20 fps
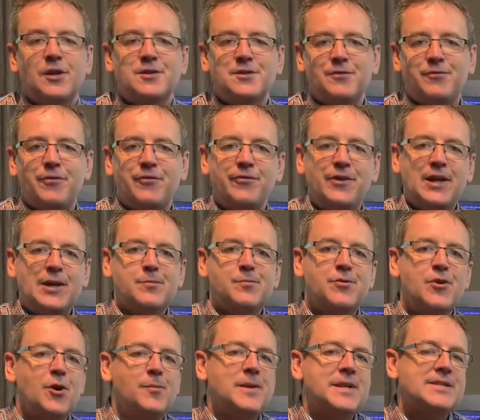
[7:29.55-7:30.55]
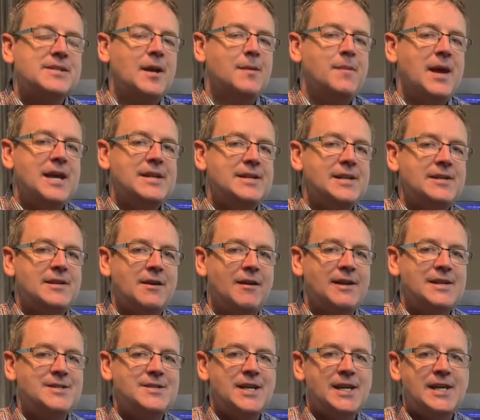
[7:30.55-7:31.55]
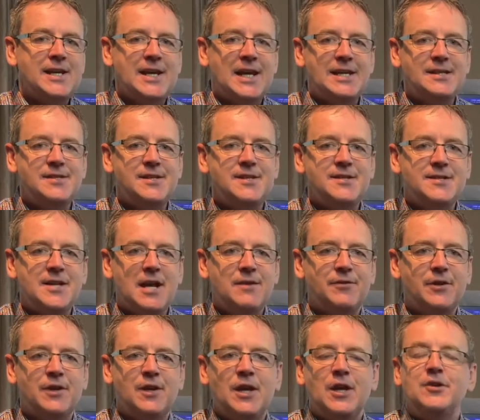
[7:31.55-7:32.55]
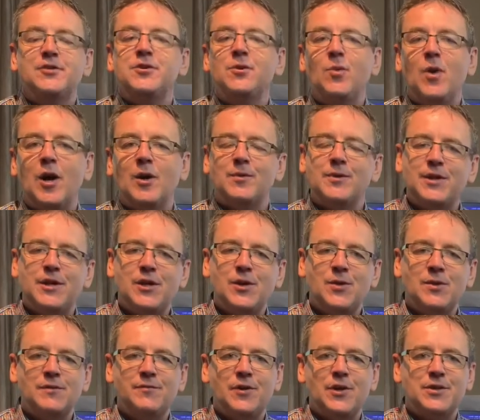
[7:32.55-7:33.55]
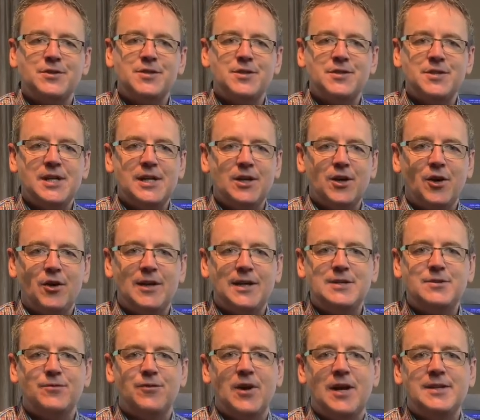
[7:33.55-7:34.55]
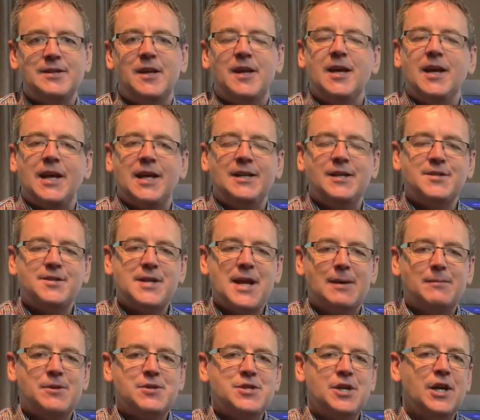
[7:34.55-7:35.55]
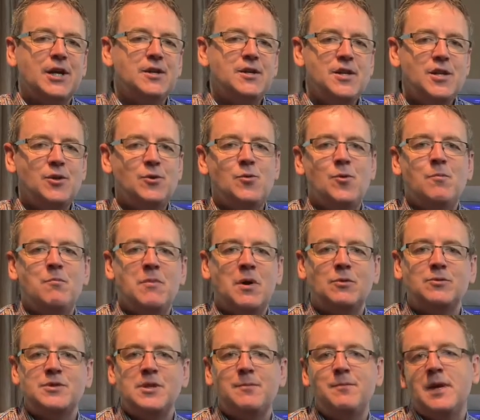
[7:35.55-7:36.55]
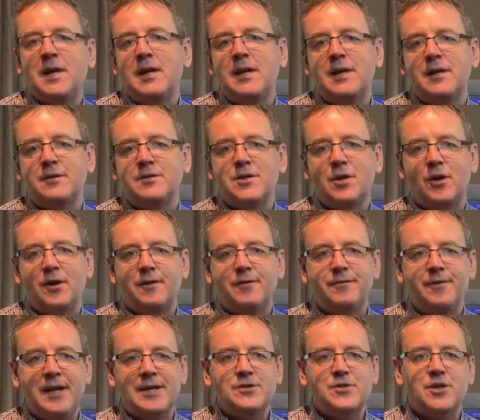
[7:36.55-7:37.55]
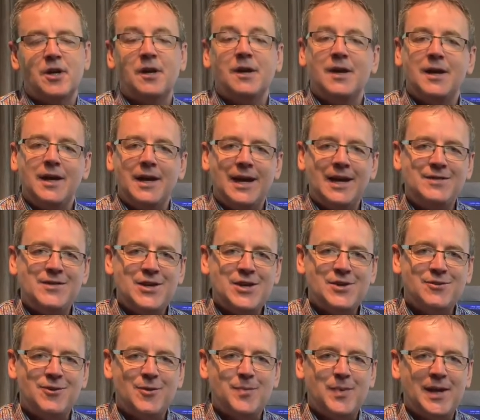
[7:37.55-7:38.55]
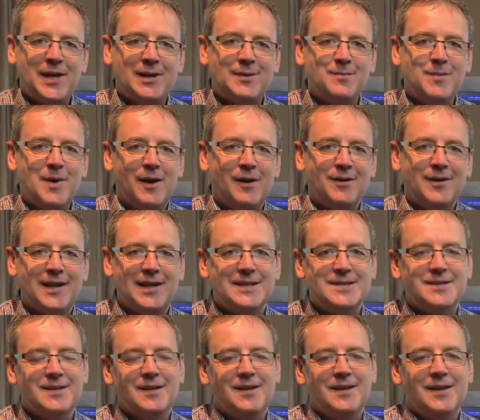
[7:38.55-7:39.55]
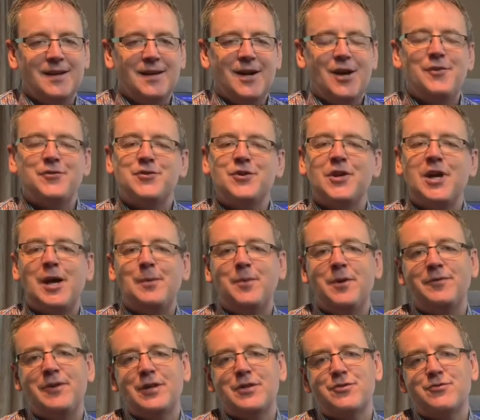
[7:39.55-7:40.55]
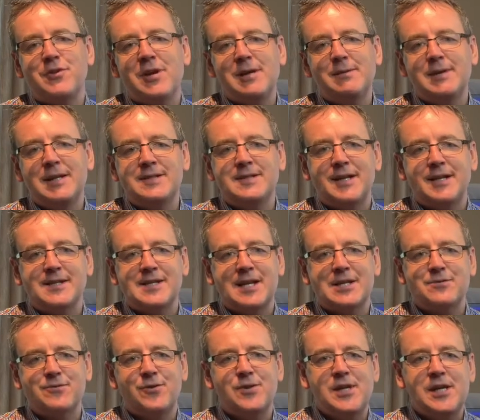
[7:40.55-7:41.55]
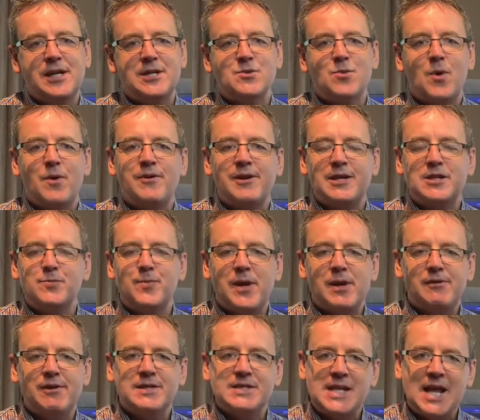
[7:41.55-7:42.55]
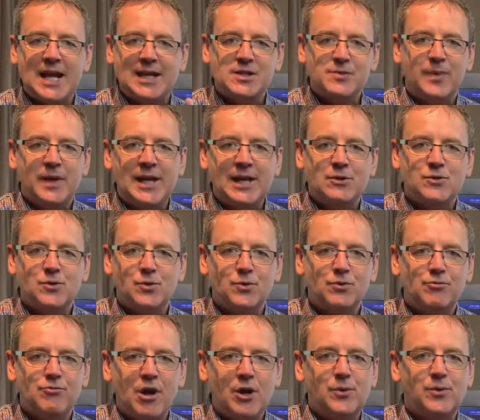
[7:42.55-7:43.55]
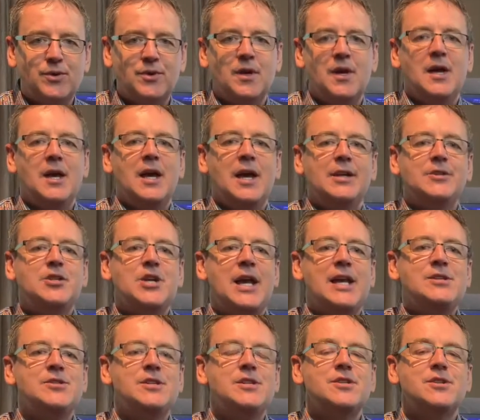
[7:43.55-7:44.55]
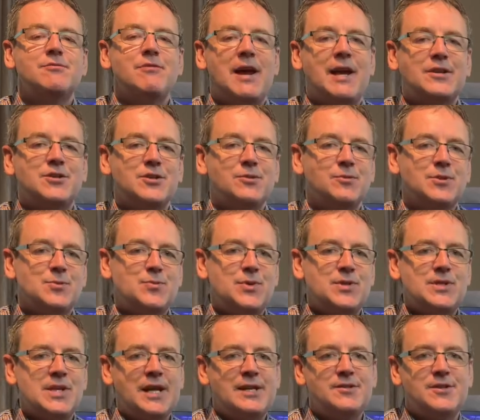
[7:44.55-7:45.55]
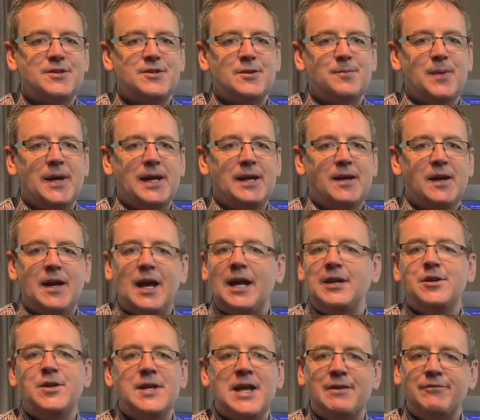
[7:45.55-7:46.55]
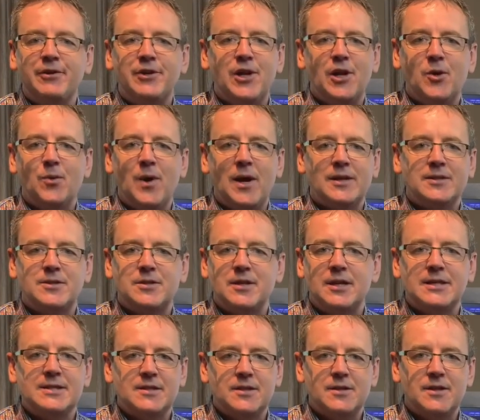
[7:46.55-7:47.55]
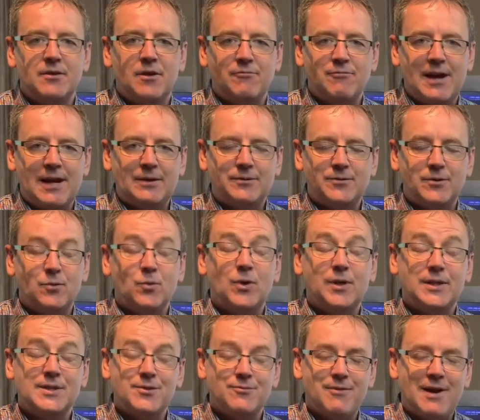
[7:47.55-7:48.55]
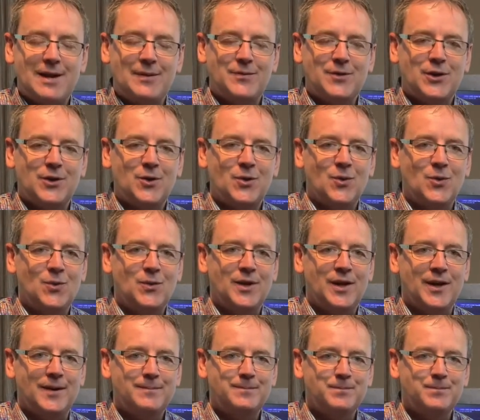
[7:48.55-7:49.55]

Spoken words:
to fulfill a promise I made in 1987 to work with a university college friend in establishing a new multi-million-dollar venture in the European market. After a couple of extremely successful years where we experienced exponential growth, a change in direction was presented to me, and you never know what is around the corner.